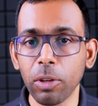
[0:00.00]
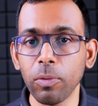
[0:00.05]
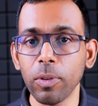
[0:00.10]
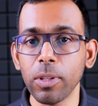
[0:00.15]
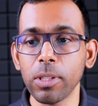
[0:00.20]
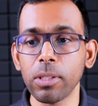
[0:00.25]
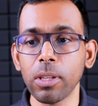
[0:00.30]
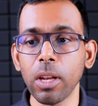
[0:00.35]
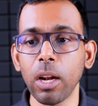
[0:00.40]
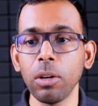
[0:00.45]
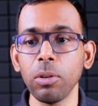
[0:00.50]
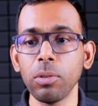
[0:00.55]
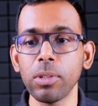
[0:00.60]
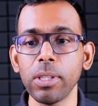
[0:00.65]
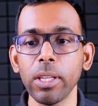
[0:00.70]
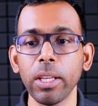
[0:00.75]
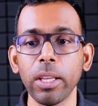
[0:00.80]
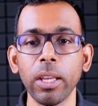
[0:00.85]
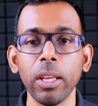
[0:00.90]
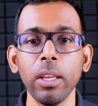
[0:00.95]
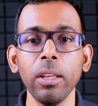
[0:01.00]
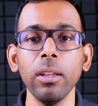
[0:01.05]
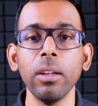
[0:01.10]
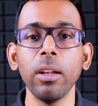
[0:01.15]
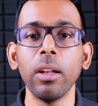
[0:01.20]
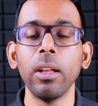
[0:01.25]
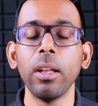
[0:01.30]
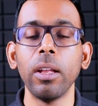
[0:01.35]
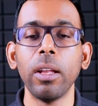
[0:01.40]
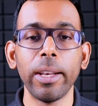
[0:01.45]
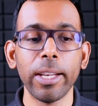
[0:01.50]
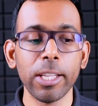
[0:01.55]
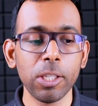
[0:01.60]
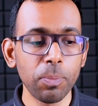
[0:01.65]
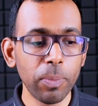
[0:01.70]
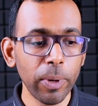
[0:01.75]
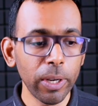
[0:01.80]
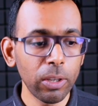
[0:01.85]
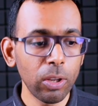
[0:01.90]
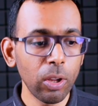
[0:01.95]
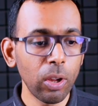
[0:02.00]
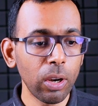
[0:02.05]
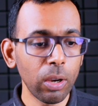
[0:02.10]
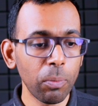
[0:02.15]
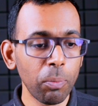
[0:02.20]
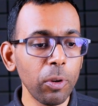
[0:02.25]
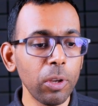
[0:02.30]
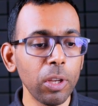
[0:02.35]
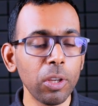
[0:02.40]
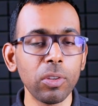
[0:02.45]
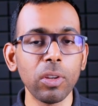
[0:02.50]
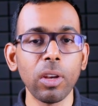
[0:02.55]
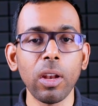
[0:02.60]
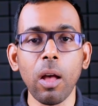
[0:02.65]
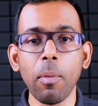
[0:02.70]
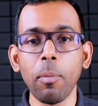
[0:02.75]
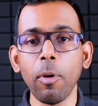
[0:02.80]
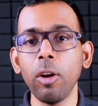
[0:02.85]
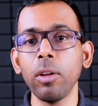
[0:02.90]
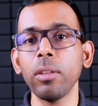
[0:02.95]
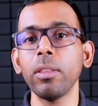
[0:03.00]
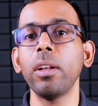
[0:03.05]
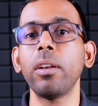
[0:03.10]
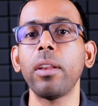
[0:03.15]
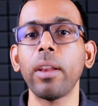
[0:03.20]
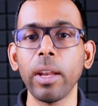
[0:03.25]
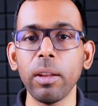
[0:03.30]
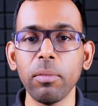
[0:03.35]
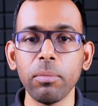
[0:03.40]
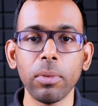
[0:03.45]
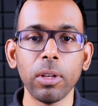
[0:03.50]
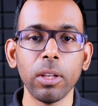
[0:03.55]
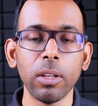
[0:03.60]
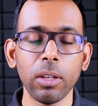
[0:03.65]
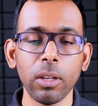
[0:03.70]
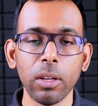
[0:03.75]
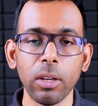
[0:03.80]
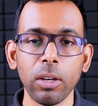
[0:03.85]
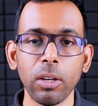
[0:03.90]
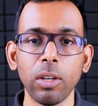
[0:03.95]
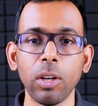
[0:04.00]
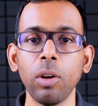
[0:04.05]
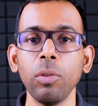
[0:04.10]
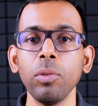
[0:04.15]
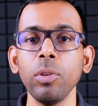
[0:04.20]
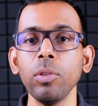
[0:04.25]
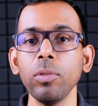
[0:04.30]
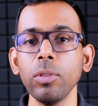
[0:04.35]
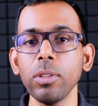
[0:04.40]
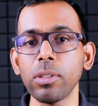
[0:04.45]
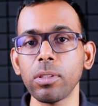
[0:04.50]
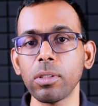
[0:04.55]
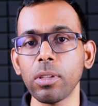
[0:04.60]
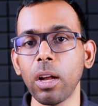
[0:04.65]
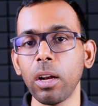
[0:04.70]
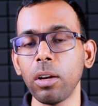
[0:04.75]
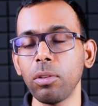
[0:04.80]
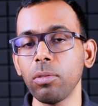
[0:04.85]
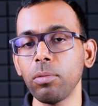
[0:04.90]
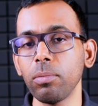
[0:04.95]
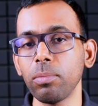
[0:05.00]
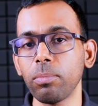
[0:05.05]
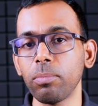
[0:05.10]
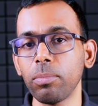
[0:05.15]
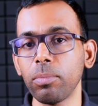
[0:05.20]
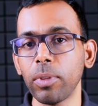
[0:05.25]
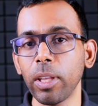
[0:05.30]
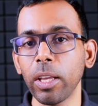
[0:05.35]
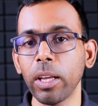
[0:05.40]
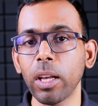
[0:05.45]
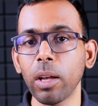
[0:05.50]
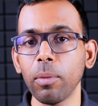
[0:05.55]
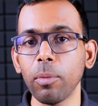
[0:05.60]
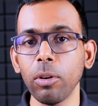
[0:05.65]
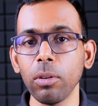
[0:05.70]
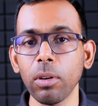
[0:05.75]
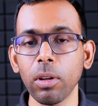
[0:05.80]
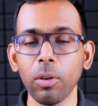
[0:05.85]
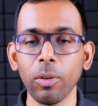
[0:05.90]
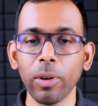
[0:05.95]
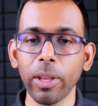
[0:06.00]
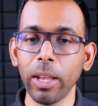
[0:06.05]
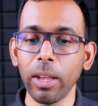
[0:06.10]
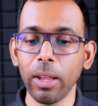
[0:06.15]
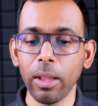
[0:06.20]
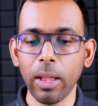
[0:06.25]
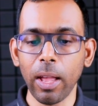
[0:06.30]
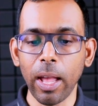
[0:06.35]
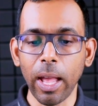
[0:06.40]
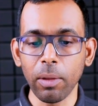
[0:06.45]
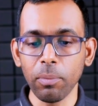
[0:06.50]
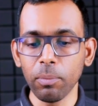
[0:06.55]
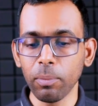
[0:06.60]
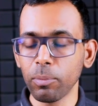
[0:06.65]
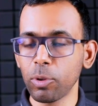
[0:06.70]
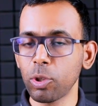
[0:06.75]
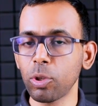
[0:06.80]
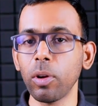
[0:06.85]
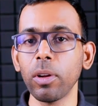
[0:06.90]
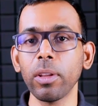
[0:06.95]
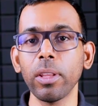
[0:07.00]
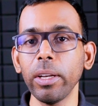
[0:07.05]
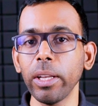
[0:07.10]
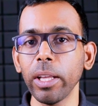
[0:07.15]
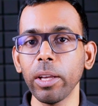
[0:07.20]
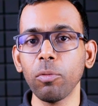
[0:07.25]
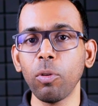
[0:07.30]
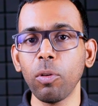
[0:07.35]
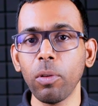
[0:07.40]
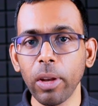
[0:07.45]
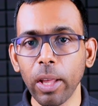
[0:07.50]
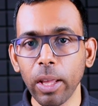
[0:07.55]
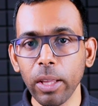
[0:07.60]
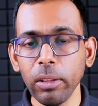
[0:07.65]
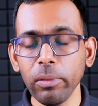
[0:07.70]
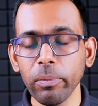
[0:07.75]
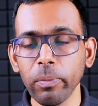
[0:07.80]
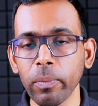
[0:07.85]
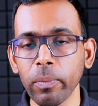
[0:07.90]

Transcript: You will start seeking respect or reputation among the tribe. Now you will start to think about, okay, I'm sure that I won't die.